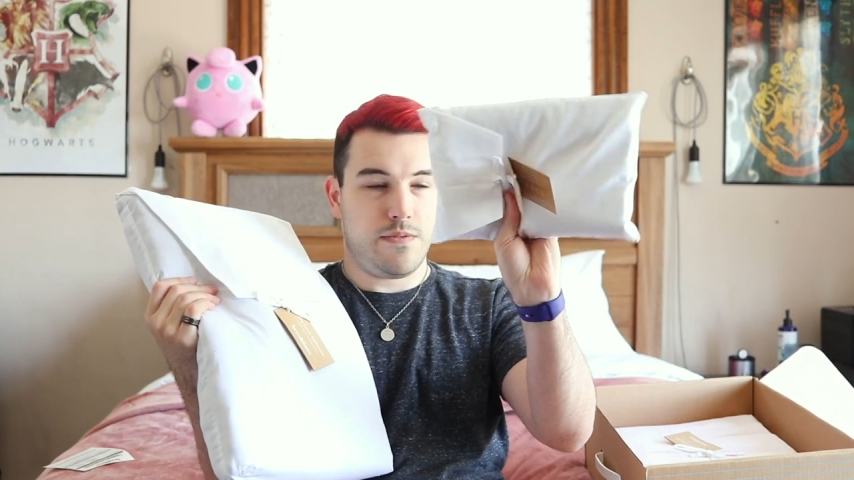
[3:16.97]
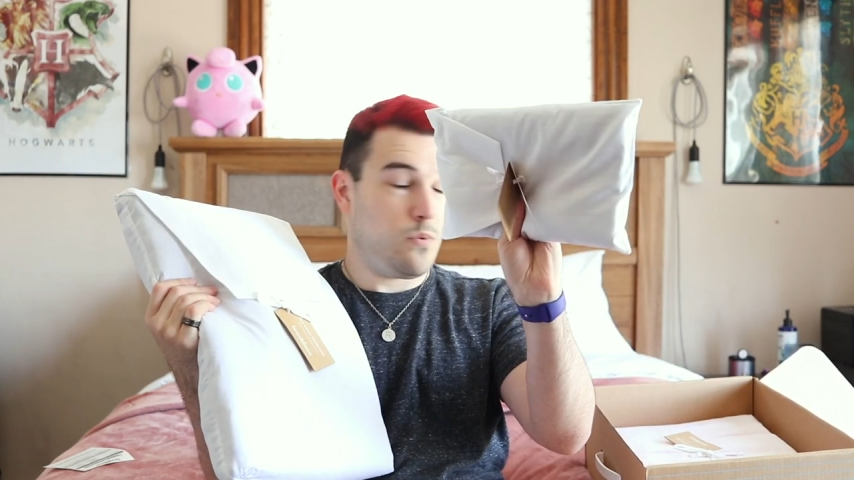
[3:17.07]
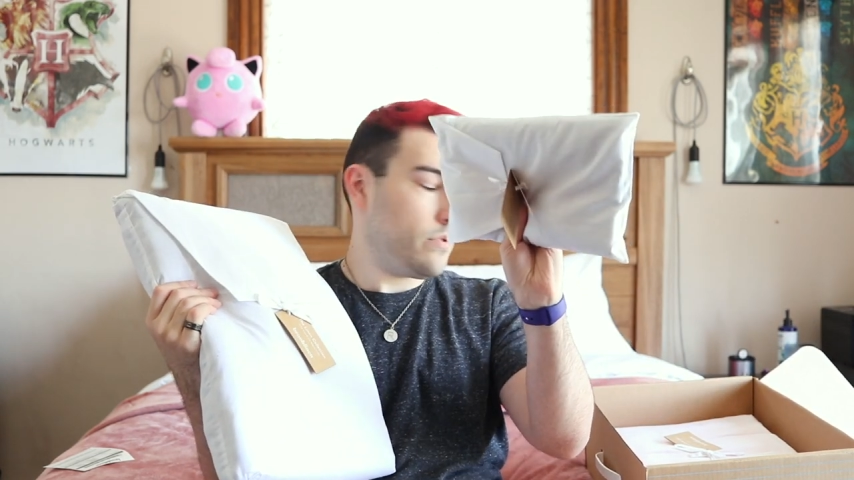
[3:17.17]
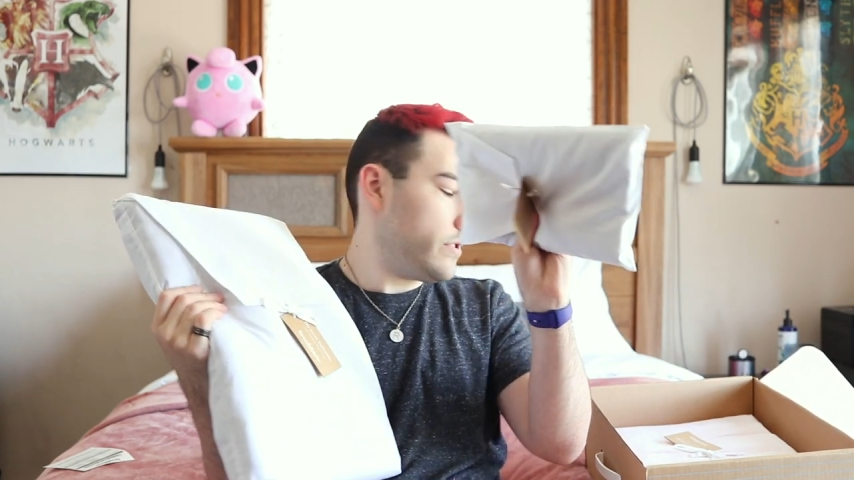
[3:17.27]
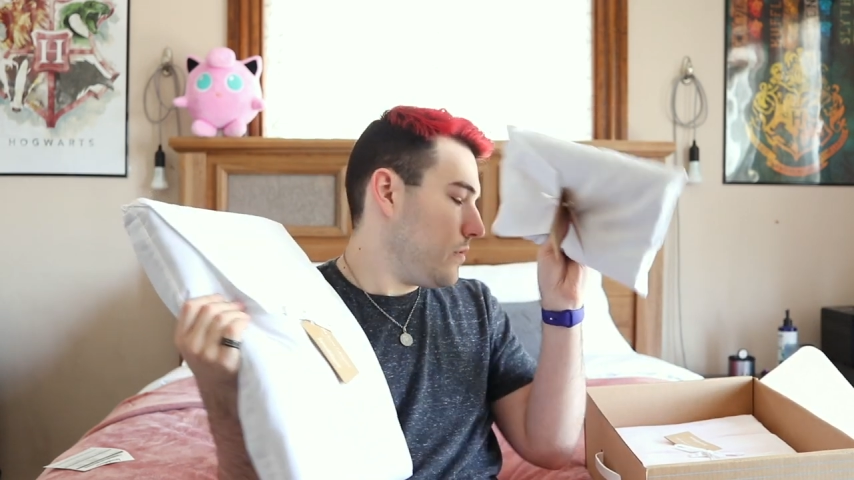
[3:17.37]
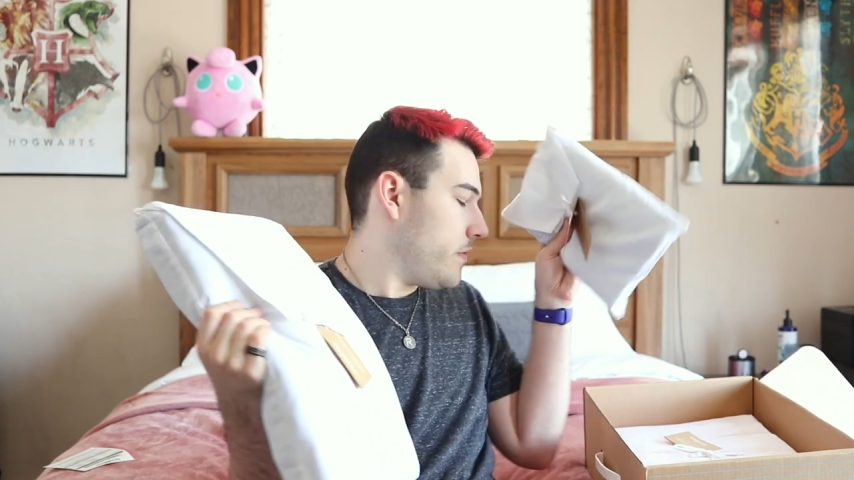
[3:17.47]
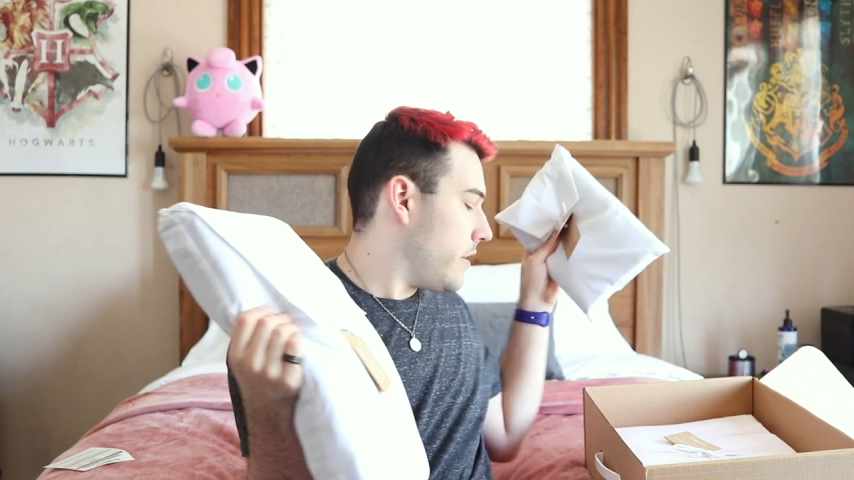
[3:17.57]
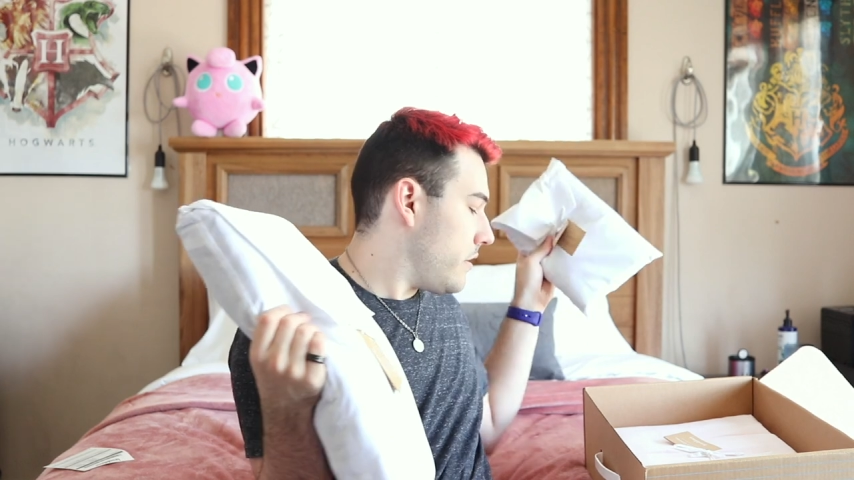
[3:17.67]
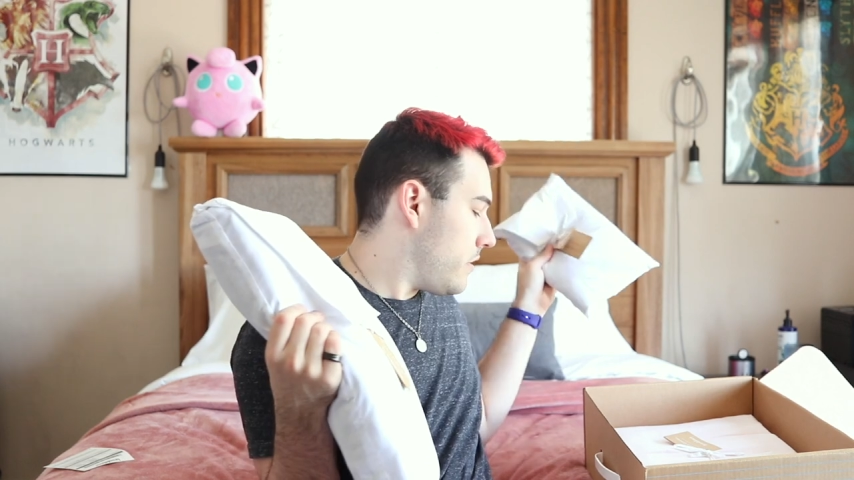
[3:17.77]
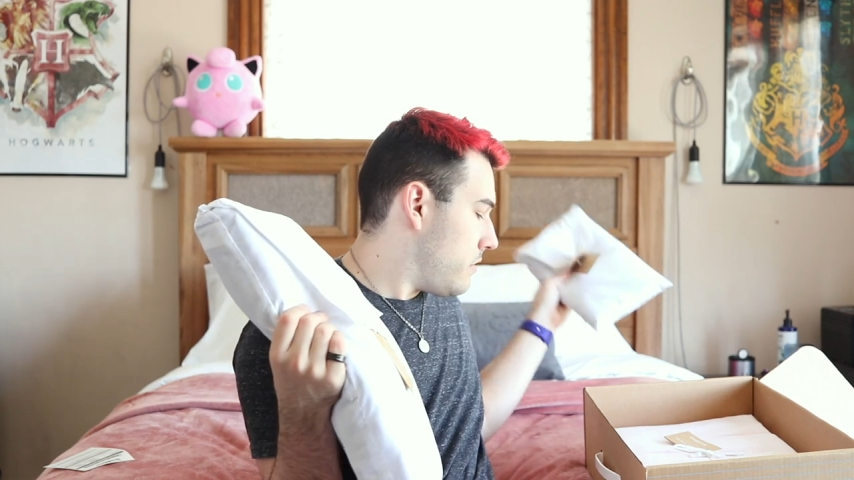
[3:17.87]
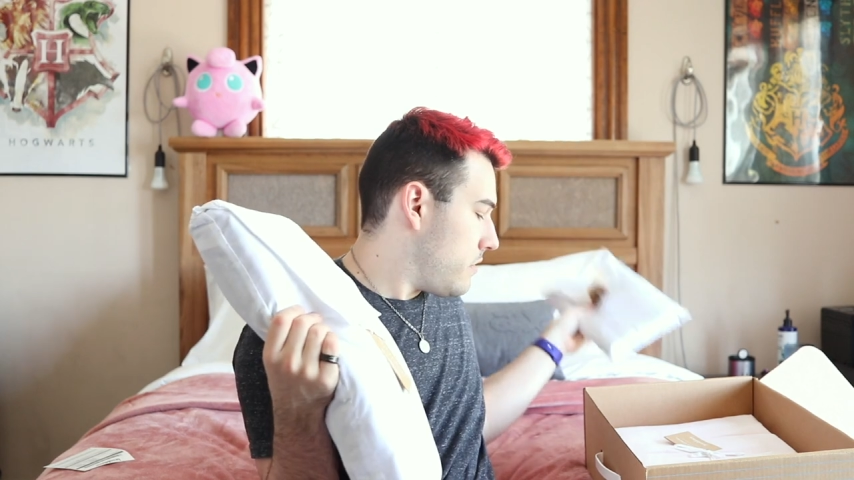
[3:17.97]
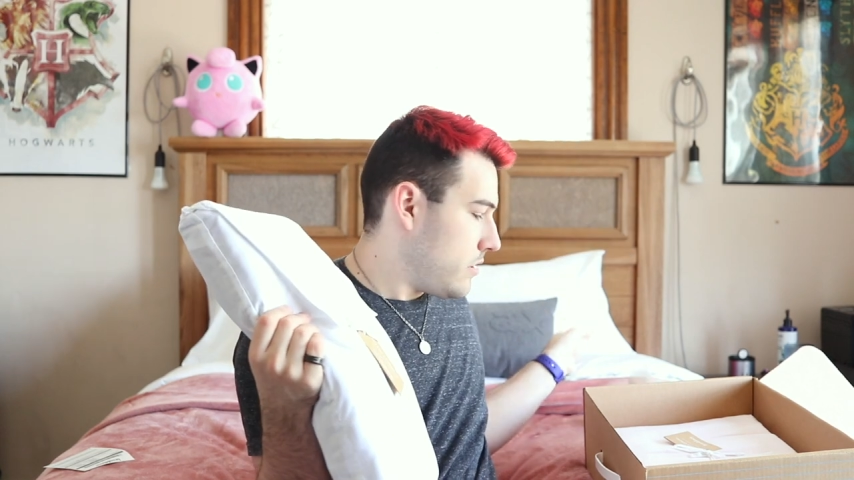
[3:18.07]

for the duvet,